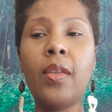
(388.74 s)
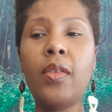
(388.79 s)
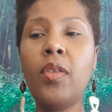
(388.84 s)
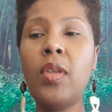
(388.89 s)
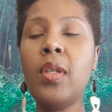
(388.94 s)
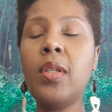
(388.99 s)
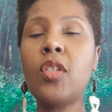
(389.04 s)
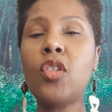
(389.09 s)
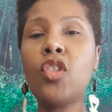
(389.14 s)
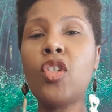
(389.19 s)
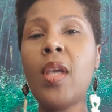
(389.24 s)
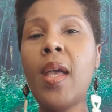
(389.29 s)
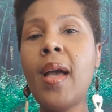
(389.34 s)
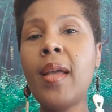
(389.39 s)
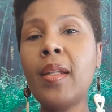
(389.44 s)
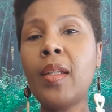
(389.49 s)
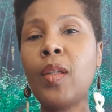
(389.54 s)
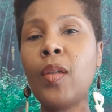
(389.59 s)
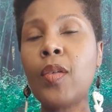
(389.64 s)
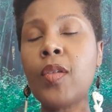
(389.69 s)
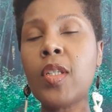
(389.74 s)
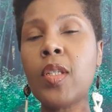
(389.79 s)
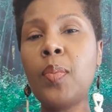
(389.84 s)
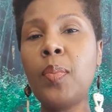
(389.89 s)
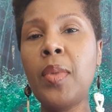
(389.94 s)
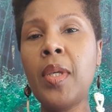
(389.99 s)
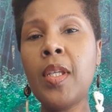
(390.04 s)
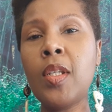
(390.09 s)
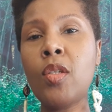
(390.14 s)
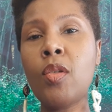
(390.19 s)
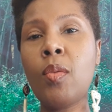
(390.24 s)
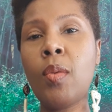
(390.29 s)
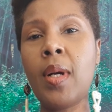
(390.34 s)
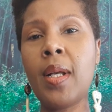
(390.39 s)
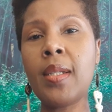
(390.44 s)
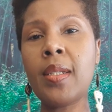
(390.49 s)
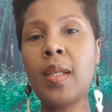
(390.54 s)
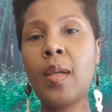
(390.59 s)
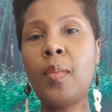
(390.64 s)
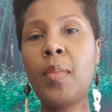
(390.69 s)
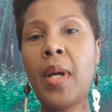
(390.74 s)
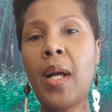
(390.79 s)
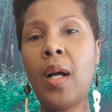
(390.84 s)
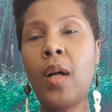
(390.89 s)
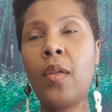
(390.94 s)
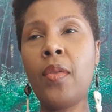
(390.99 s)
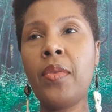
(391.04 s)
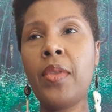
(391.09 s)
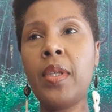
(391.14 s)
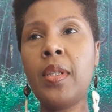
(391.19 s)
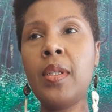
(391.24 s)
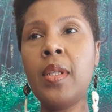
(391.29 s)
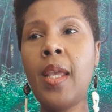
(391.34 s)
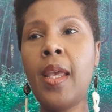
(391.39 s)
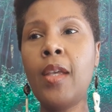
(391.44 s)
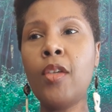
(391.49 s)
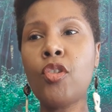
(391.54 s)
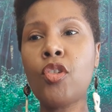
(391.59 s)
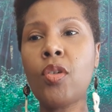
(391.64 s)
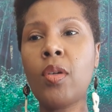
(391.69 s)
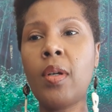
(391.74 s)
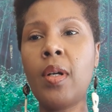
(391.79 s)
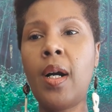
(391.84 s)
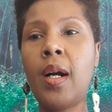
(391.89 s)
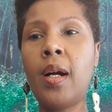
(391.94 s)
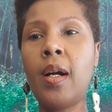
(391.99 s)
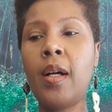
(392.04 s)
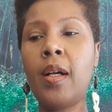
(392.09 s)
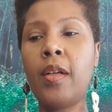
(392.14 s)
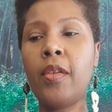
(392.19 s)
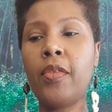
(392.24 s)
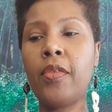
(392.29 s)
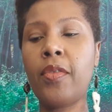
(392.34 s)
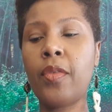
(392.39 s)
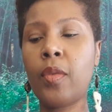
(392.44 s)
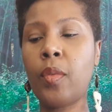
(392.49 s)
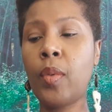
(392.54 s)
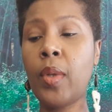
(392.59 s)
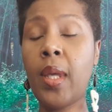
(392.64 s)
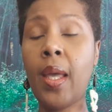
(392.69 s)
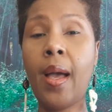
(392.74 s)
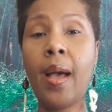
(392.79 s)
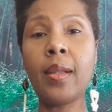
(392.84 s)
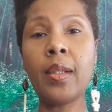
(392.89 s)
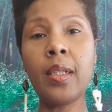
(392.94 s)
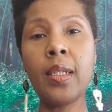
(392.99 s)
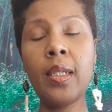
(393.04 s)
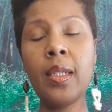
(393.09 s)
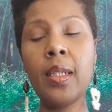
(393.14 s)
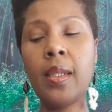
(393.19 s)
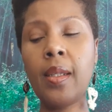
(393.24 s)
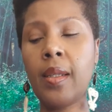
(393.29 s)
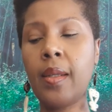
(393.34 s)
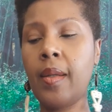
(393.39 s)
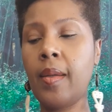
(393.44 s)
these channelers speak to us about the nature of reality.